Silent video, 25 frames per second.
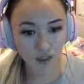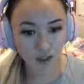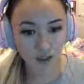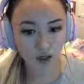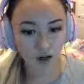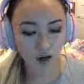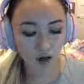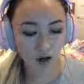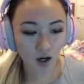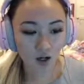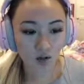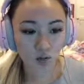
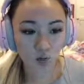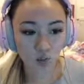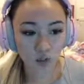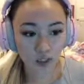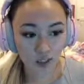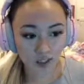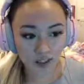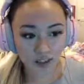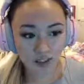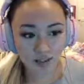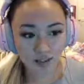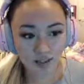On
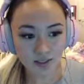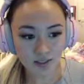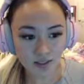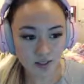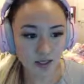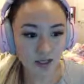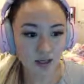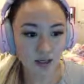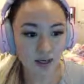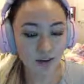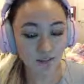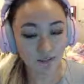weekends,
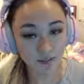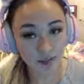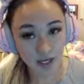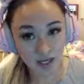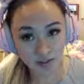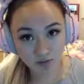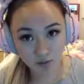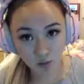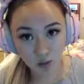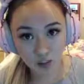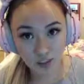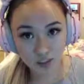if you
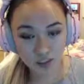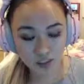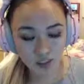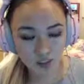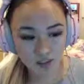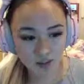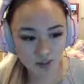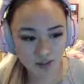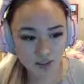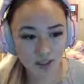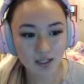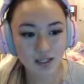have
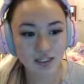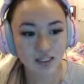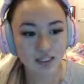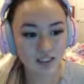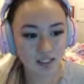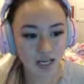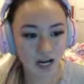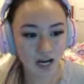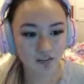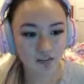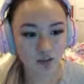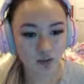questions,
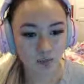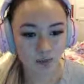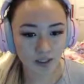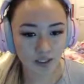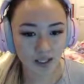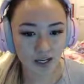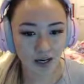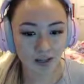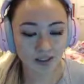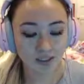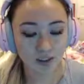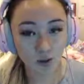staff will be
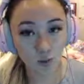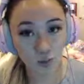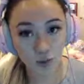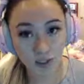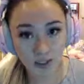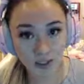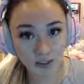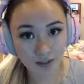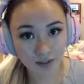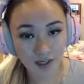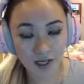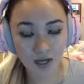at the
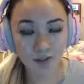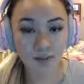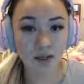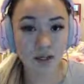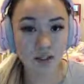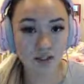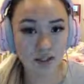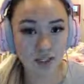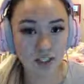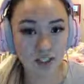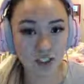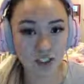weekend gaming
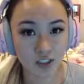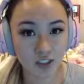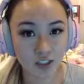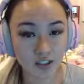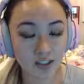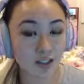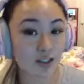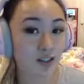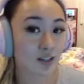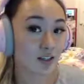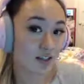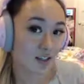
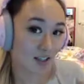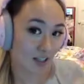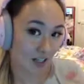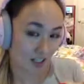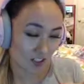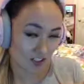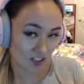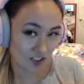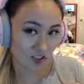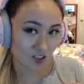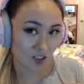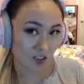session. You
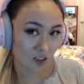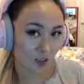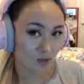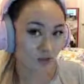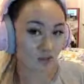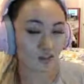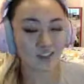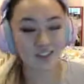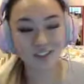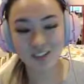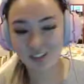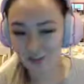guys should go,
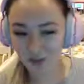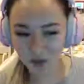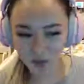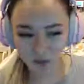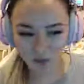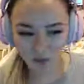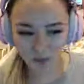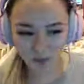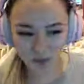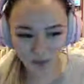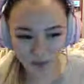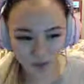get to know
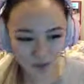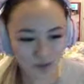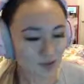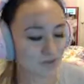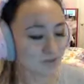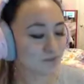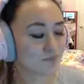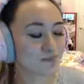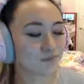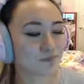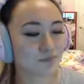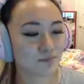more people.
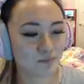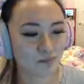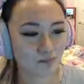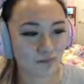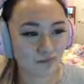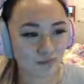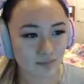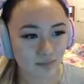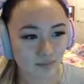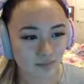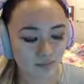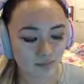
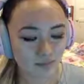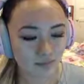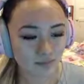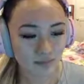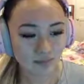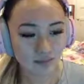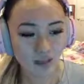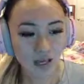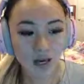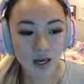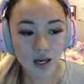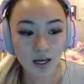
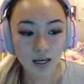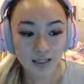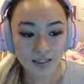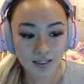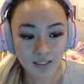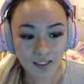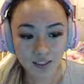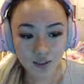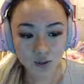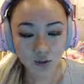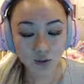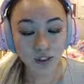
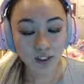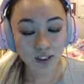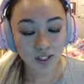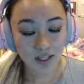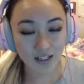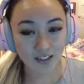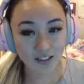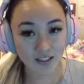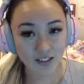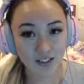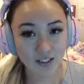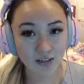Discord
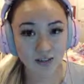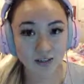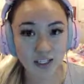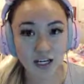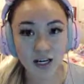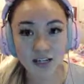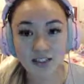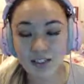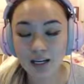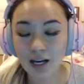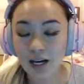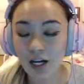serves
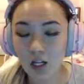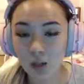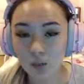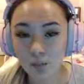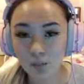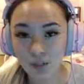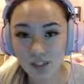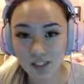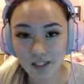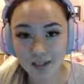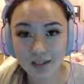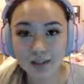as a help
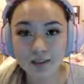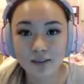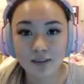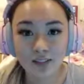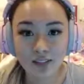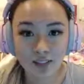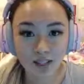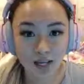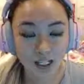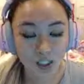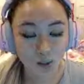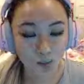channel
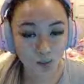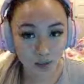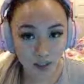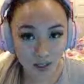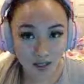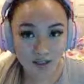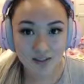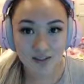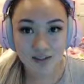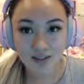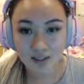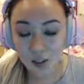/
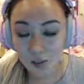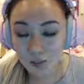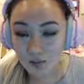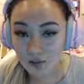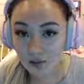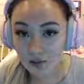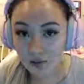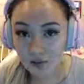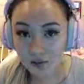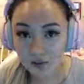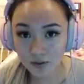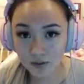Piazza
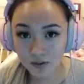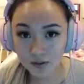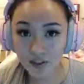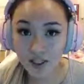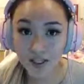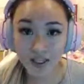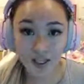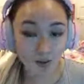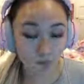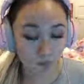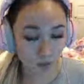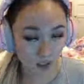substitute,
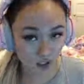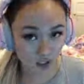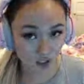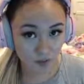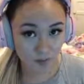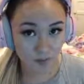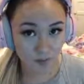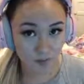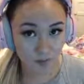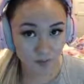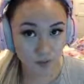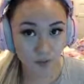like I mentioned
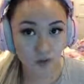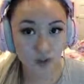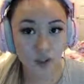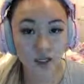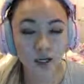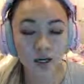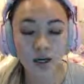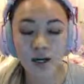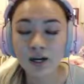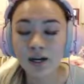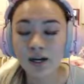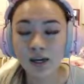before.
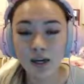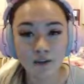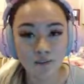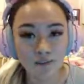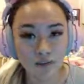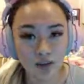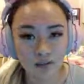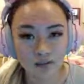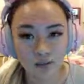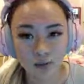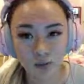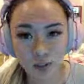If you
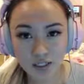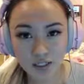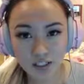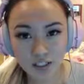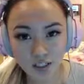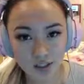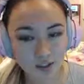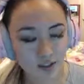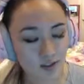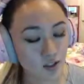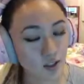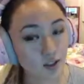have
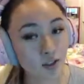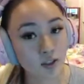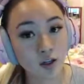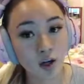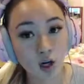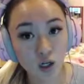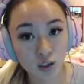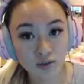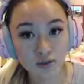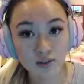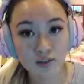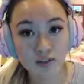questions, you can
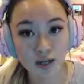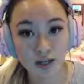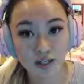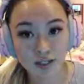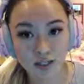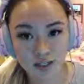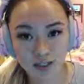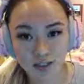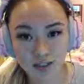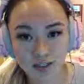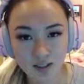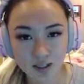always ask
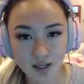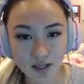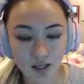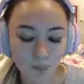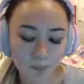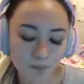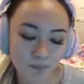us there.